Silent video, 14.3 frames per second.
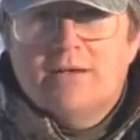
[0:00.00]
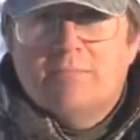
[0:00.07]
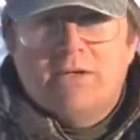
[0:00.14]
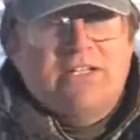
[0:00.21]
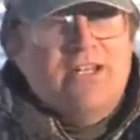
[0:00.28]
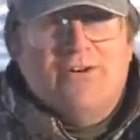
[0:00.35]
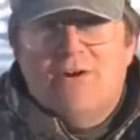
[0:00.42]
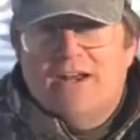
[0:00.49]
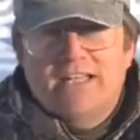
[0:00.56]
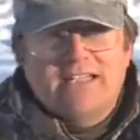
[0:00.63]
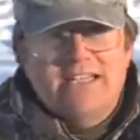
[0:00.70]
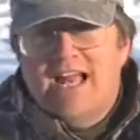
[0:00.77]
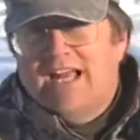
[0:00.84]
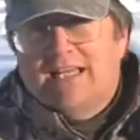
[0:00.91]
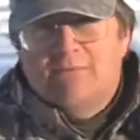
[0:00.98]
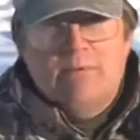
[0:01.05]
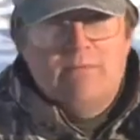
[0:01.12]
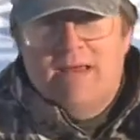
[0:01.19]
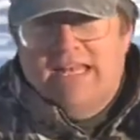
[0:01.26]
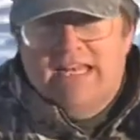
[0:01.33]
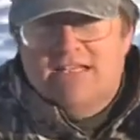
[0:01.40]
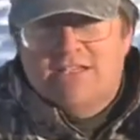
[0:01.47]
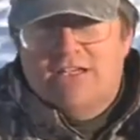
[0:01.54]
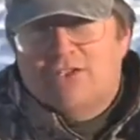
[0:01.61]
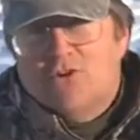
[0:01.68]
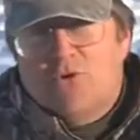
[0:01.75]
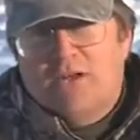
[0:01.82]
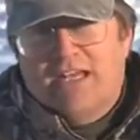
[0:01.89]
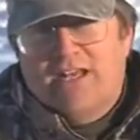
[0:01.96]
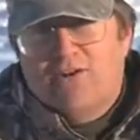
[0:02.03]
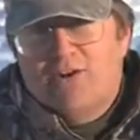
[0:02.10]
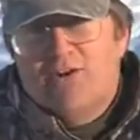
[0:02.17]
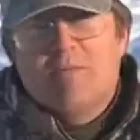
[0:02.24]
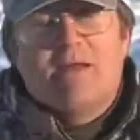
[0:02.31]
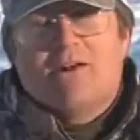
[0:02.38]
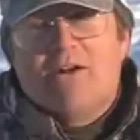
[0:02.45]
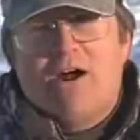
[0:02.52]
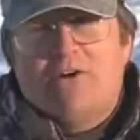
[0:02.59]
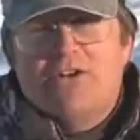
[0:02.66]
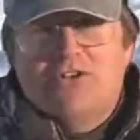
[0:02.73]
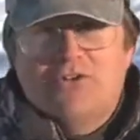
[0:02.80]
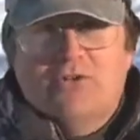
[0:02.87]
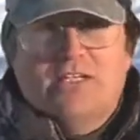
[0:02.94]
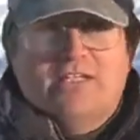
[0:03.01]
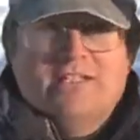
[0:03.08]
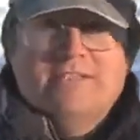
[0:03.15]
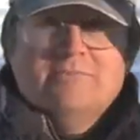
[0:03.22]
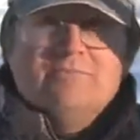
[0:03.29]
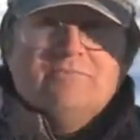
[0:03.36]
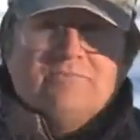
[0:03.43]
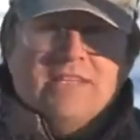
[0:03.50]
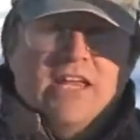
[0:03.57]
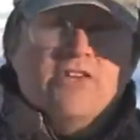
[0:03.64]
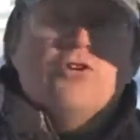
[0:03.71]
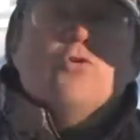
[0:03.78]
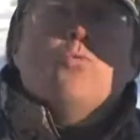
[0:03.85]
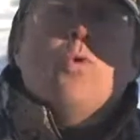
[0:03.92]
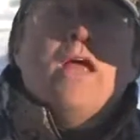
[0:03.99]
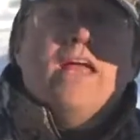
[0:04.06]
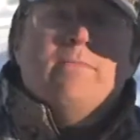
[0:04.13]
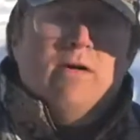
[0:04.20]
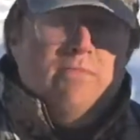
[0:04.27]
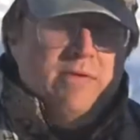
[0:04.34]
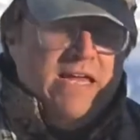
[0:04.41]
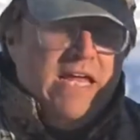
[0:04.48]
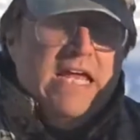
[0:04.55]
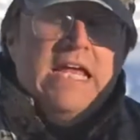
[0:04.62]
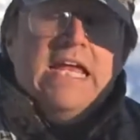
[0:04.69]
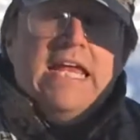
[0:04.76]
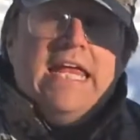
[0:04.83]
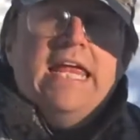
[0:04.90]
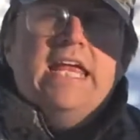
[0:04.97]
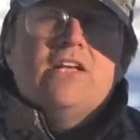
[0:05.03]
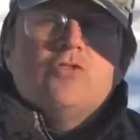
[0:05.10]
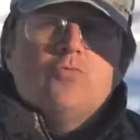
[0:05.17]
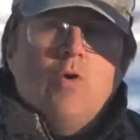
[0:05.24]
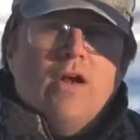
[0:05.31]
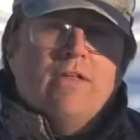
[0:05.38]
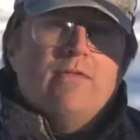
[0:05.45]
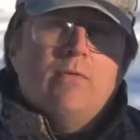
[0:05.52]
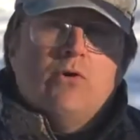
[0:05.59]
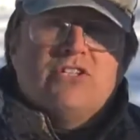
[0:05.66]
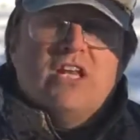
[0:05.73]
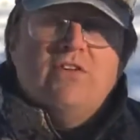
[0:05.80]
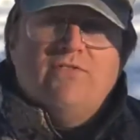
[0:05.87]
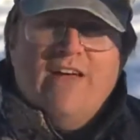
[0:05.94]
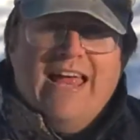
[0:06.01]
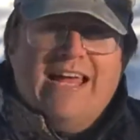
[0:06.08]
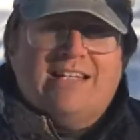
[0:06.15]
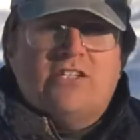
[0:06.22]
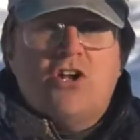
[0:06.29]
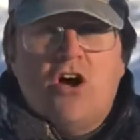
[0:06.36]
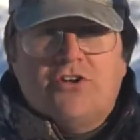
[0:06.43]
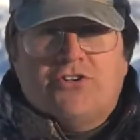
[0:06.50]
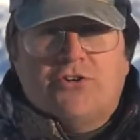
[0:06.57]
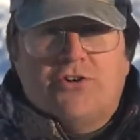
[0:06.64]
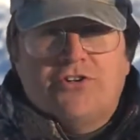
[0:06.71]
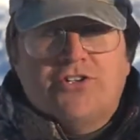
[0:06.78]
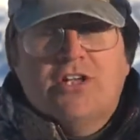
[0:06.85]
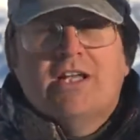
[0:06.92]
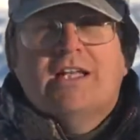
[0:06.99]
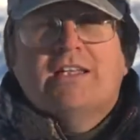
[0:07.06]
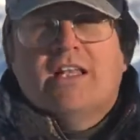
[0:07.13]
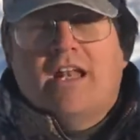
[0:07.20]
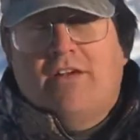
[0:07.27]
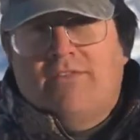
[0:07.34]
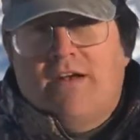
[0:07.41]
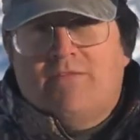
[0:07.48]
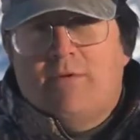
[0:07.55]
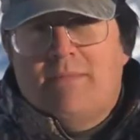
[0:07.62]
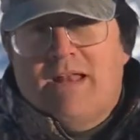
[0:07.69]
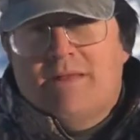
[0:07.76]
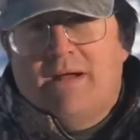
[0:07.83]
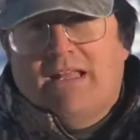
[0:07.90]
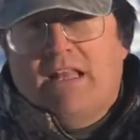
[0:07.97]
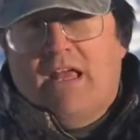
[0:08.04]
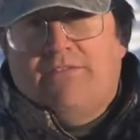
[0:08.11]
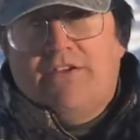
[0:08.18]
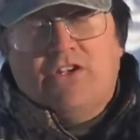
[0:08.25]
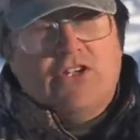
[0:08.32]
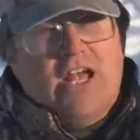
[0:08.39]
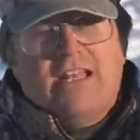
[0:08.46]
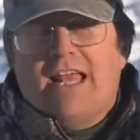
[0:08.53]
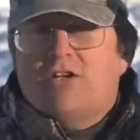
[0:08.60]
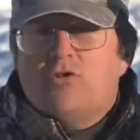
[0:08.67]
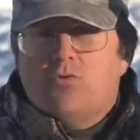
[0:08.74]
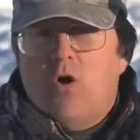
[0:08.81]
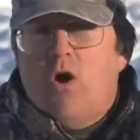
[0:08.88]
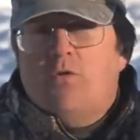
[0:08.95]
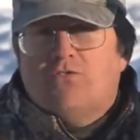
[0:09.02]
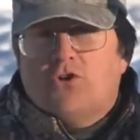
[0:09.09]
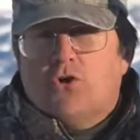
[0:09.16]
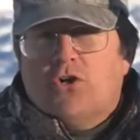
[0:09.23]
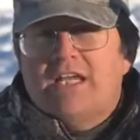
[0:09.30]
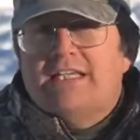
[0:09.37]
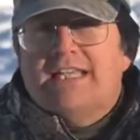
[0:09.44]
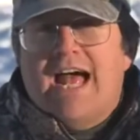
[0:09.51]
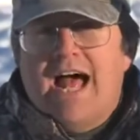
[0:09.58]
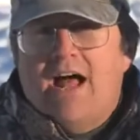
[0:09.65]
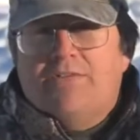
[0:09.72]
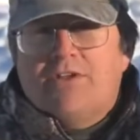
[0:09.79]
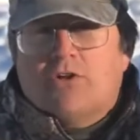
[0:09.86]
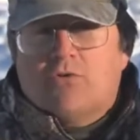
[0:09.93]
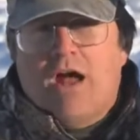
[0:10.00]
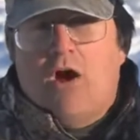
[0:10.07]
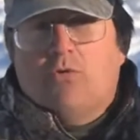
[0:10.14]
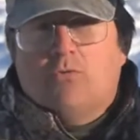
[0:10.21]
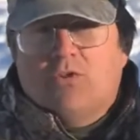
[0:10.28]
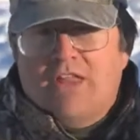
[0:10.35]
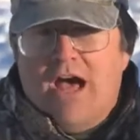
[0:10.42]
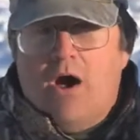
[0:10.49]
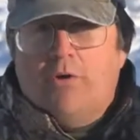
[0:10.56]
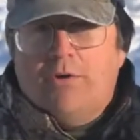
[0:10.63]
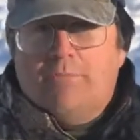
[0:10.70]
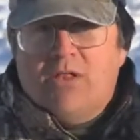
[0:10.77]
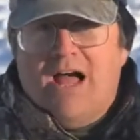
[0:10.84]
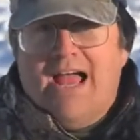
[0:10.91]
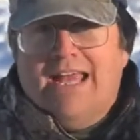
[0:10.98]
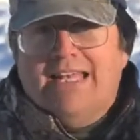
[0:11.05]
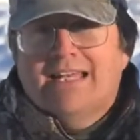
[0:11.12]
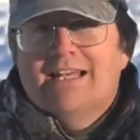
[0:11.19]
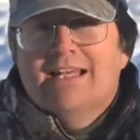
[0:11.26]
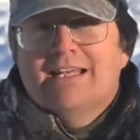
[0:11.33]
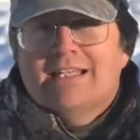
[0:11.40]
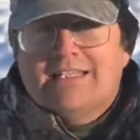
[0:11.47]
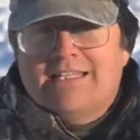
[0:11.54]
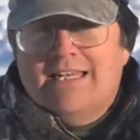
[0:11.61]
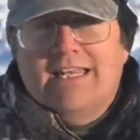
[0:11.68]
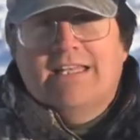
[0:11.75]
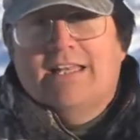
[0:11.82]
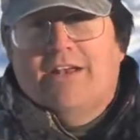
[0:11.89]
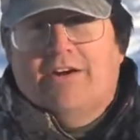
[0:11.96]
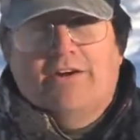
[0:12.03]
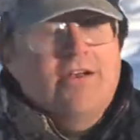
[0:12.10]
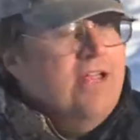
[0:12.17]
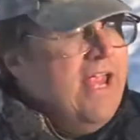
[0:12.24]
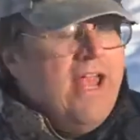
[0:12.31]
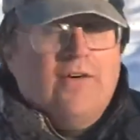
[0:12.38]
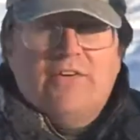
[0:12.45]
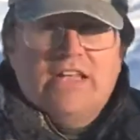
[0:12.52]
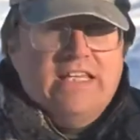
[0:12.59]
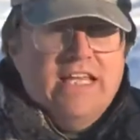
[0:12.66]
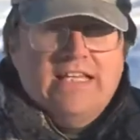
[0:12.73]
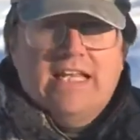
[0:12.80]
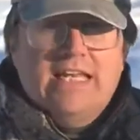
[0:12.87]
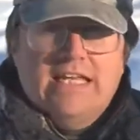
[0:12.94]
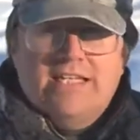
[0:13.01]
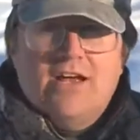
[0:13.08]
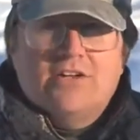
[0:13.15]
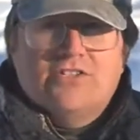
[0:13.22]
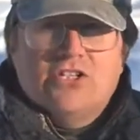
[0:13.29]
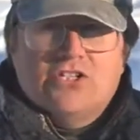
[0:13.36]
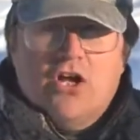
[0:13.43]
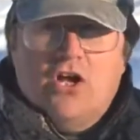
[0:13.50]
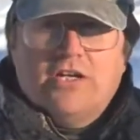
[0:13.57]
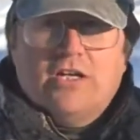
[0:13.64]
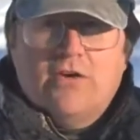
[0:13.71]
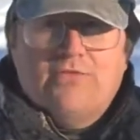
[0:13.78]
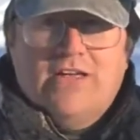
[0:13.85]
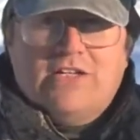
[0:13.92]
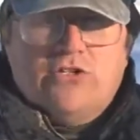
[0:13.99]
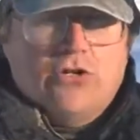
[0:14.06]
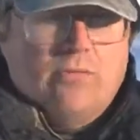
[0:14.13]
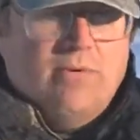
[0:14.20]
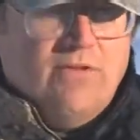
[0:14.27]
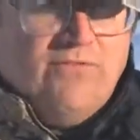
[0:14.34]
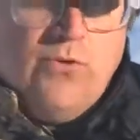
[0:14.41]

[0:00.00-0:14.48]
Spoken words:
but deer hunting's not going to be made easy. Sorry, Gary, no matter how you do it. And you're way above me. He is one of the most advanced hunters that I've ever met in my life. He shot like 12 turkeys on the ground without a blind, sitting there. Everything that he does is unconventional, but if